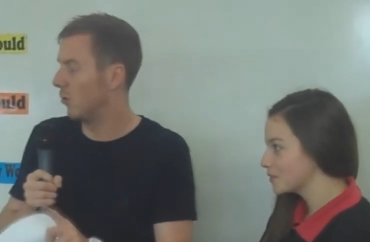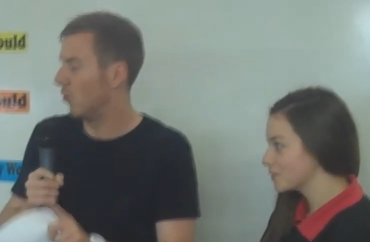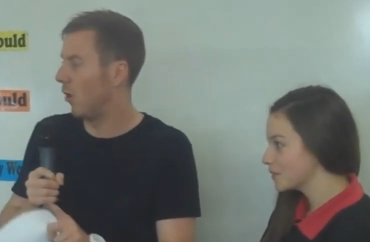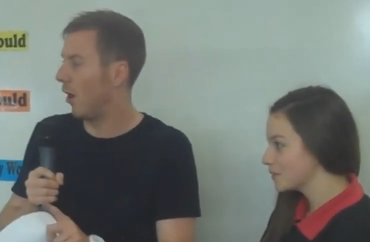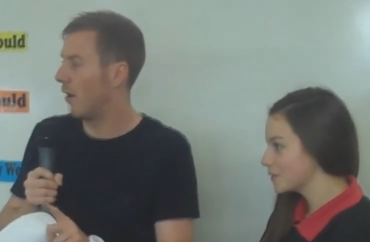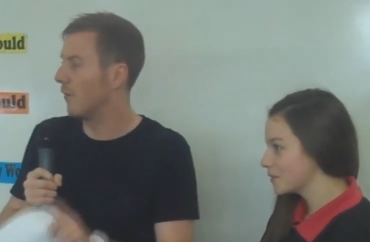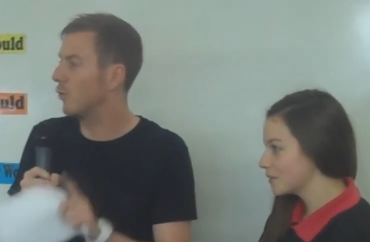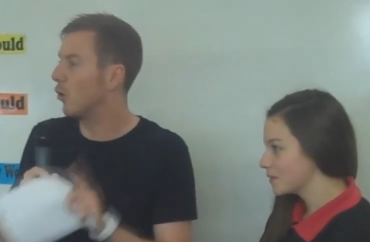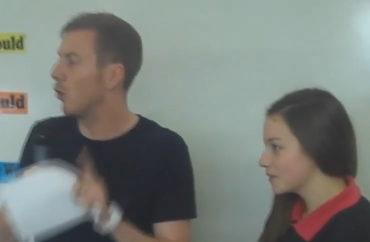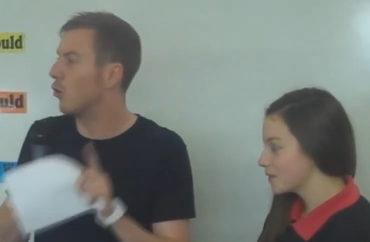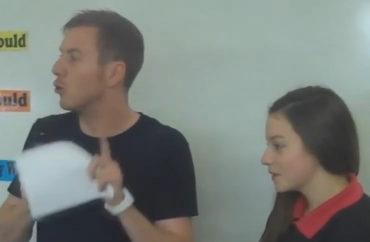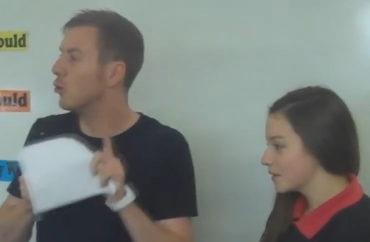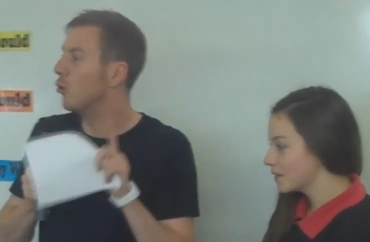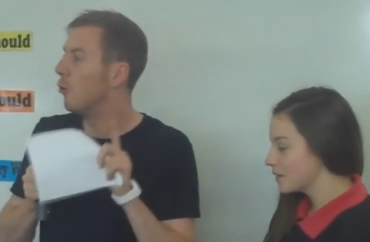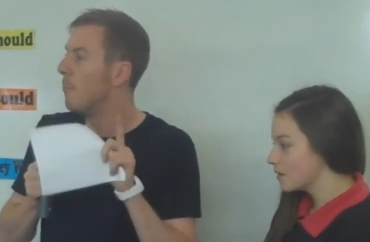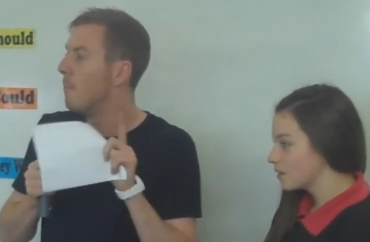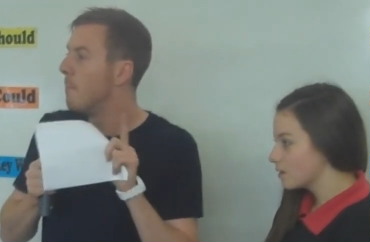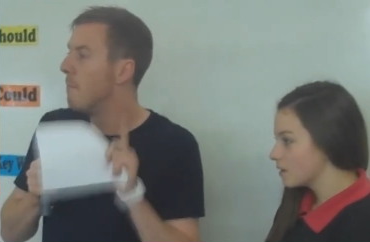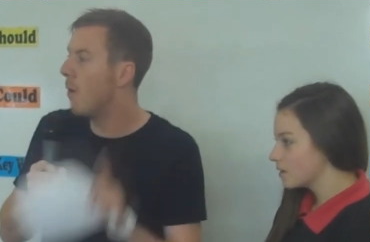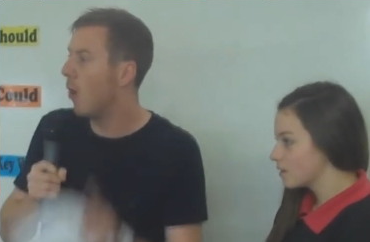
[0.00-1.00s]
Speaker 1: door, I've got
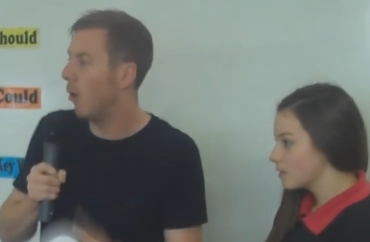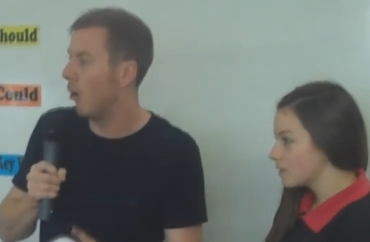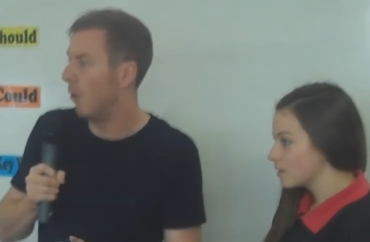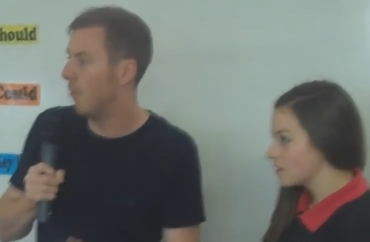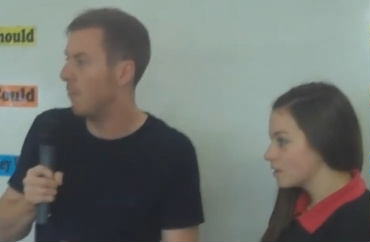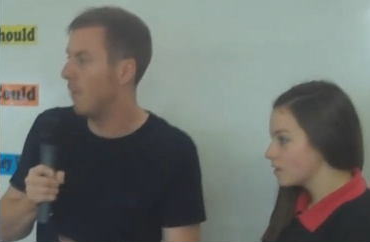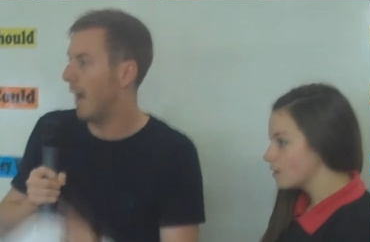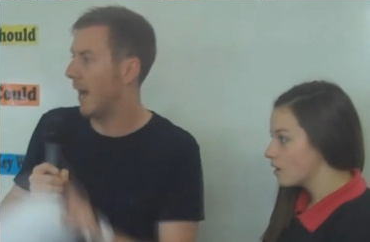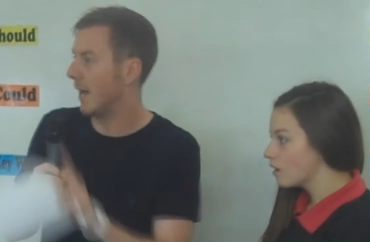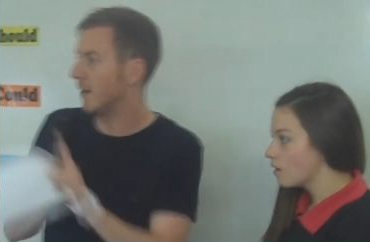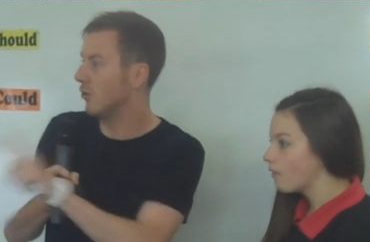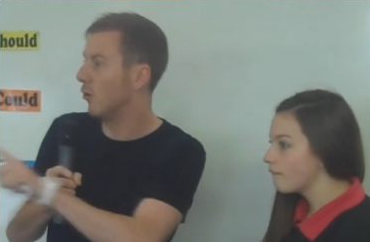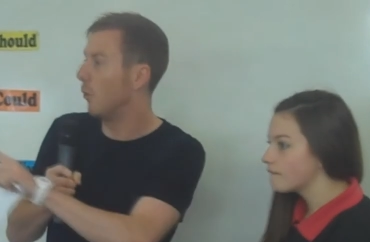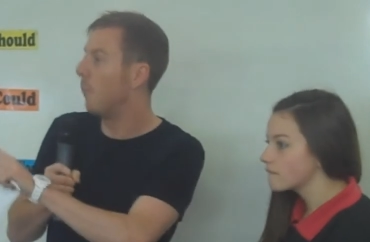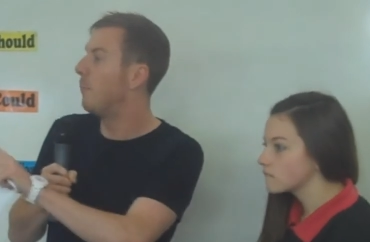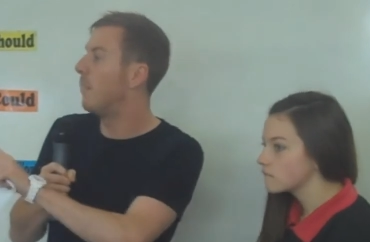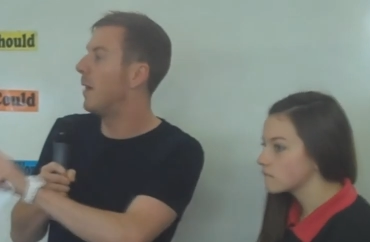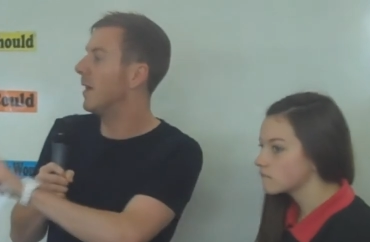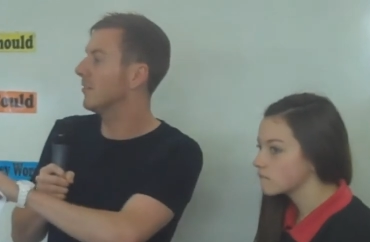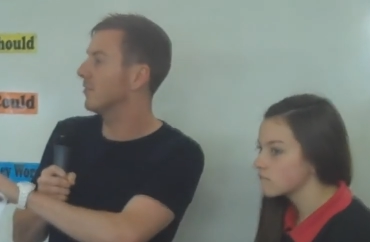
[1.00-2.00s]
your mum and
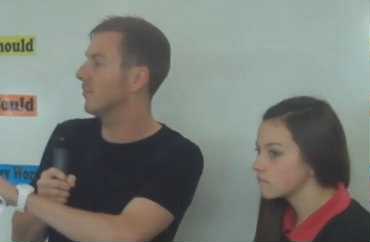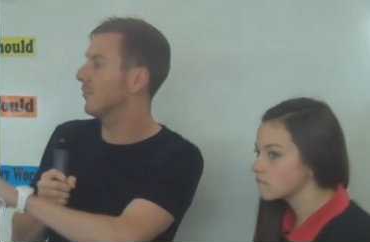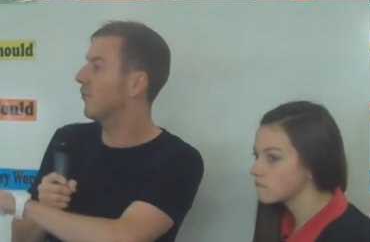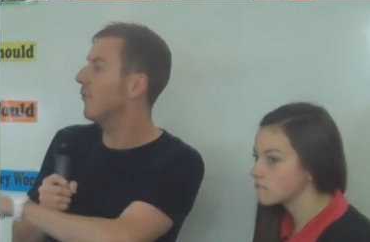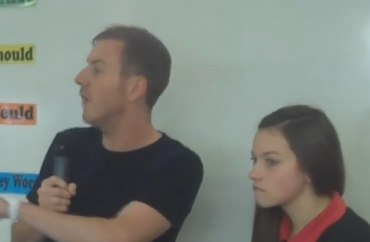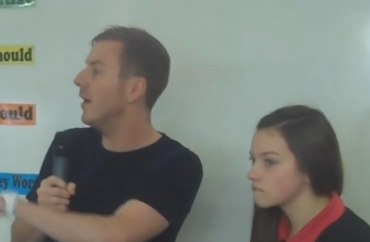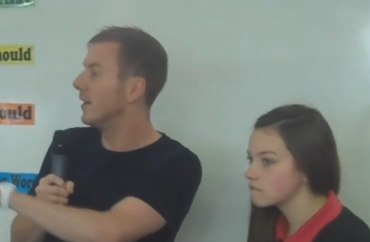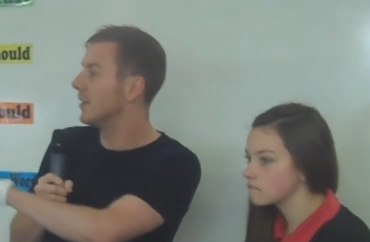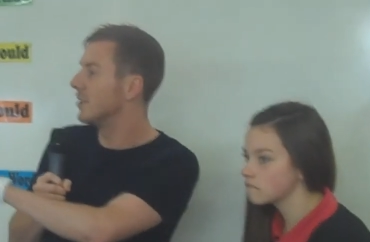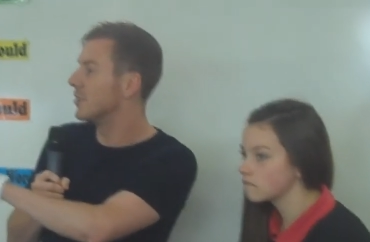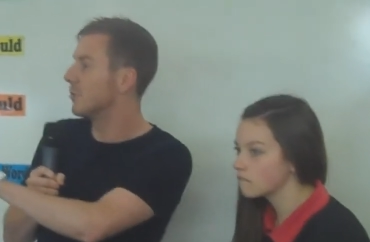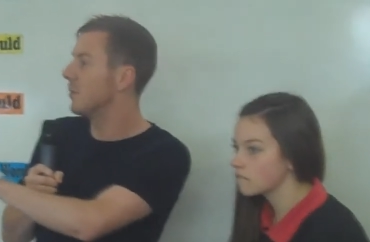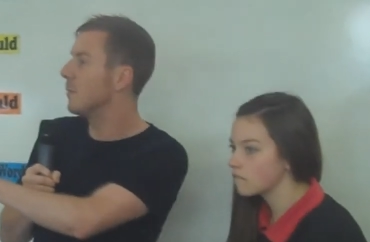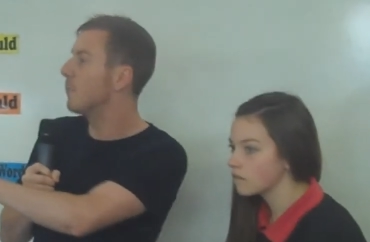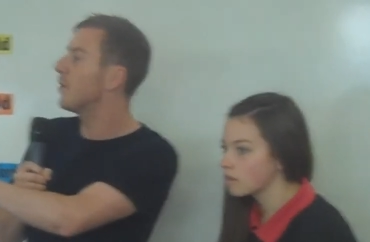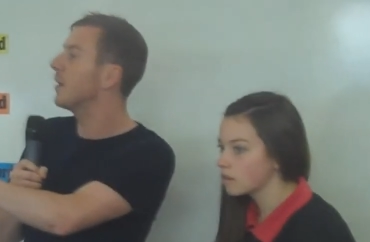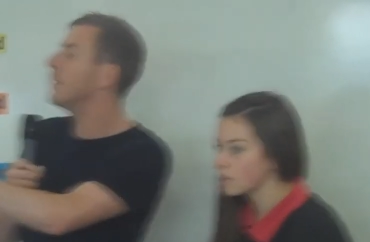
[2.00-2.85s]
your best friend. Should we